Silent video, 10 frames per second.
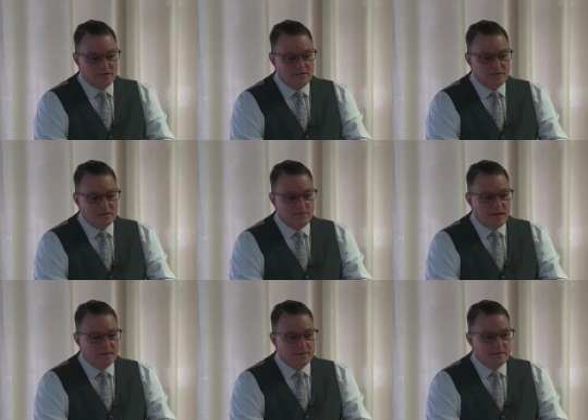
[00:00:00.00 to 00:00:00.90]
He says,
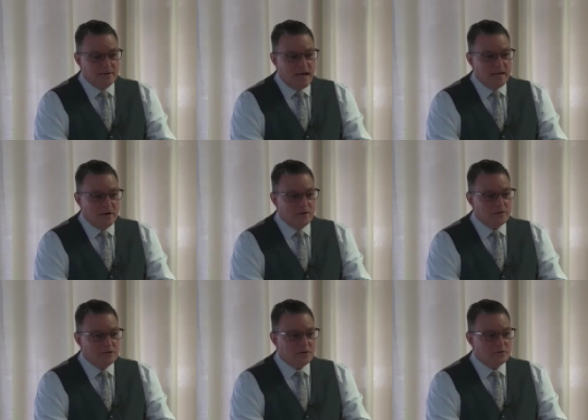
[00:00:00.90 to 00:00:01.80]
but I go
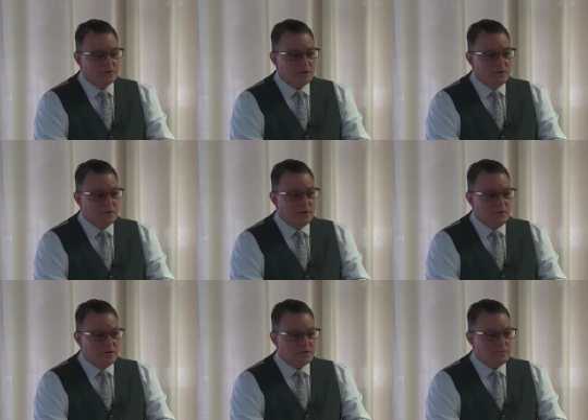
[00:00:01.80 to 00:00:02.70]
to church,
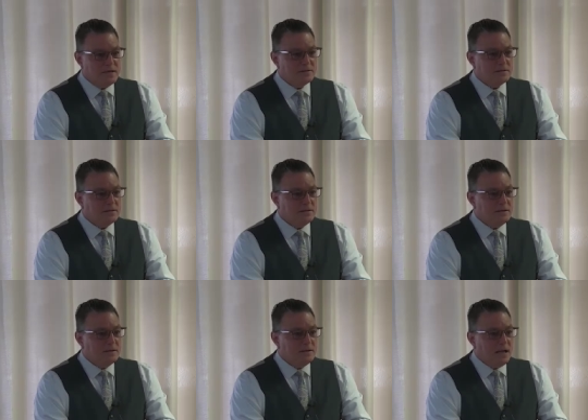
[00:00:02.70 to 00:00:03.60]
you dismiss,
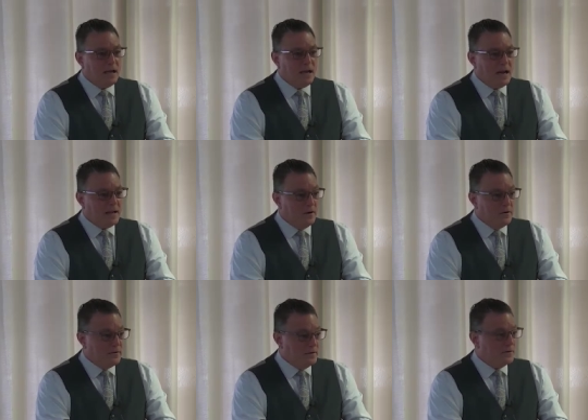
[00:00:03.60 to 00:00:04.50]
and I
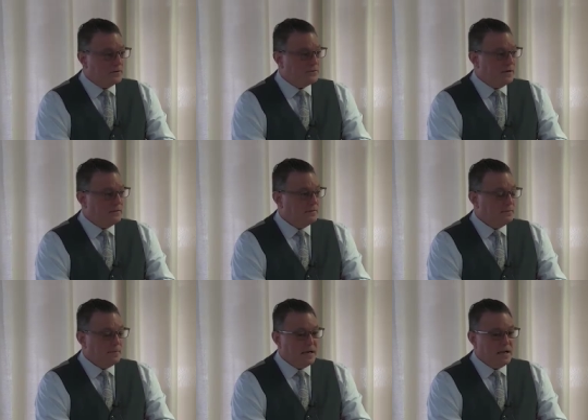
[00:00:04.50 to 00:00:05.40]
go to the nursery
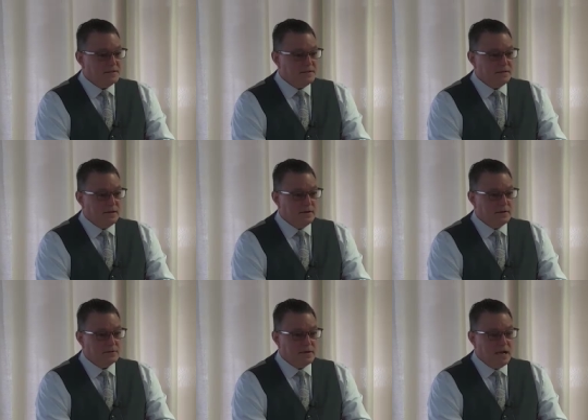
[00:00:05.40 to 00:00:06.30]
and I sit in the
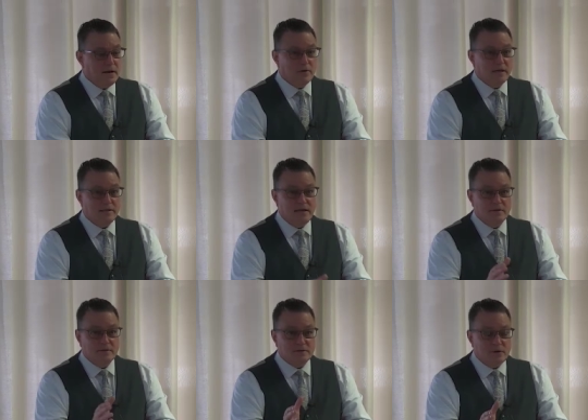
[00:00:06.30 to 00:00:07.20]
nursery. I don't get to
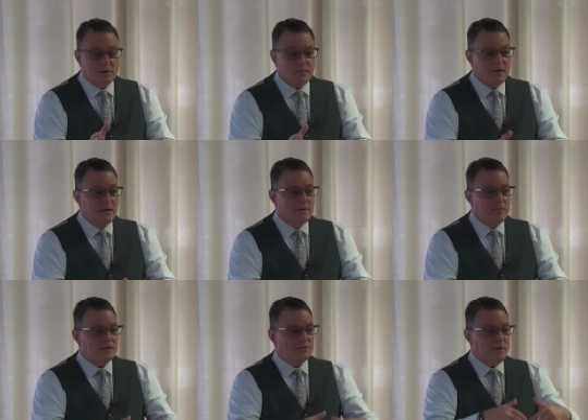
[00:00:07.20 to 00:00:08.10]
hear the sermon
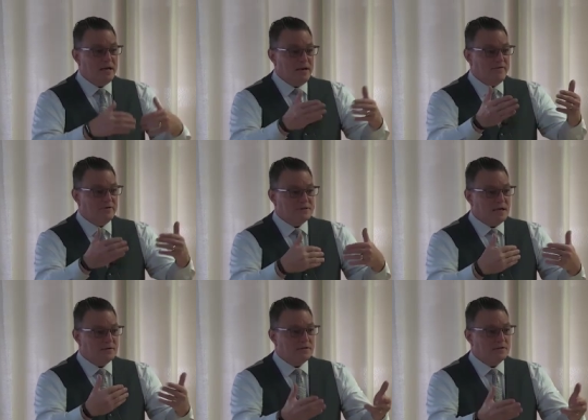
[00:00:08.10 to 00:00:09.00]
because we didn't have a
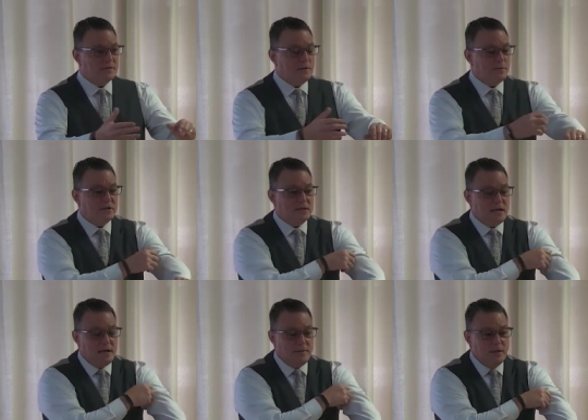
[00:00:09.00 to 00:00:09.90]
sound system at the
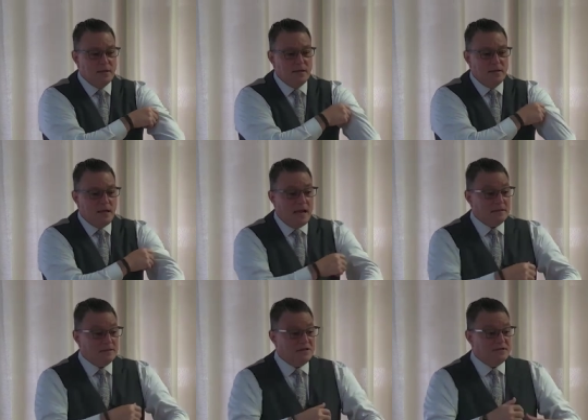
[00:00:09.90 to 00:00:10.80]
time.
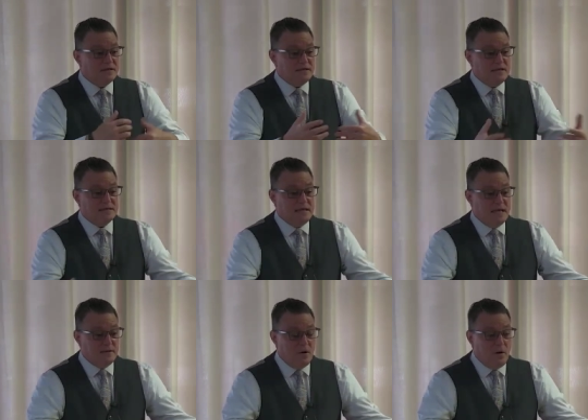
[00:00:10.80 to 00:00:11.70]
And she says, it's
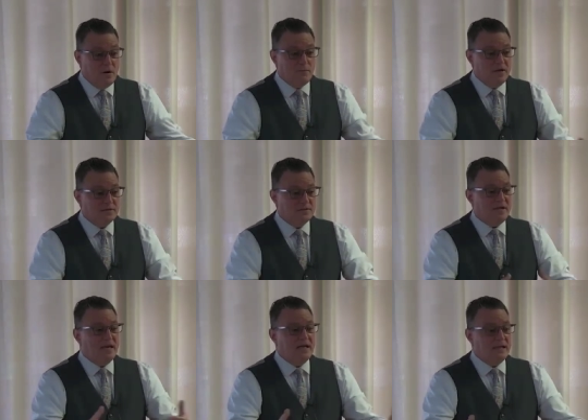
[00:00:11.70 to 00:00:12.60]
getting hard because
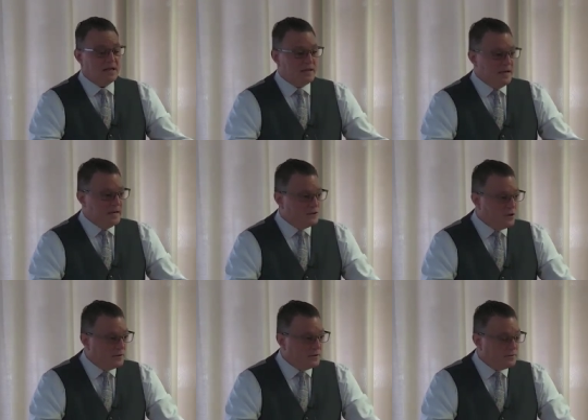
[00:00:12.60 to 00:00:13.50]
I'm getting nothing out of
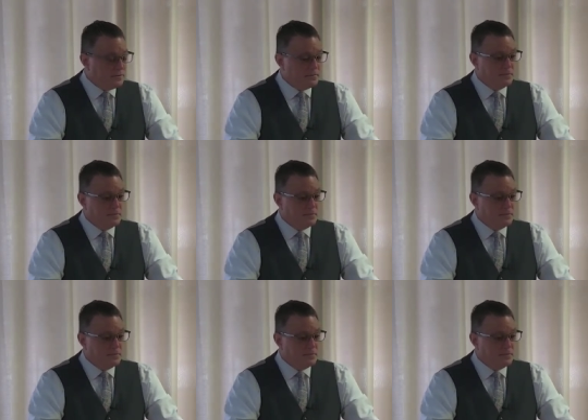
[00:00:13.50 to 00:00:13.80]
church.